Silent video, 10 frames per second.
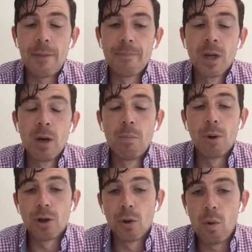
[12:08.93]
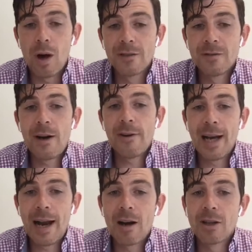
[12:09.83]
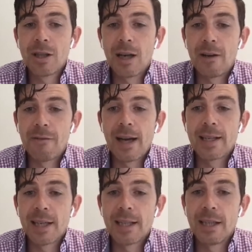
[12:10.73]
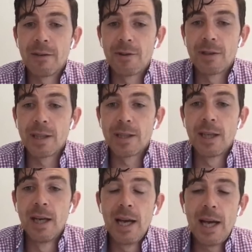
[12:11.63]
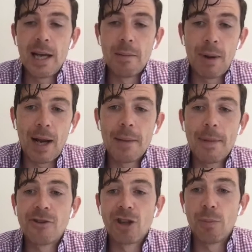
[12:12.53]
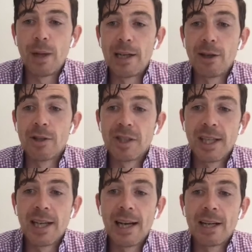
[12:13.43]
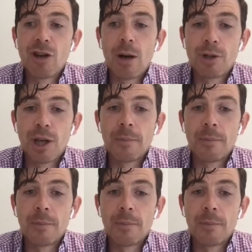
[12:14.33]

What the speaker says: But there was very large effect size differences in plyometric ability or in single leg drop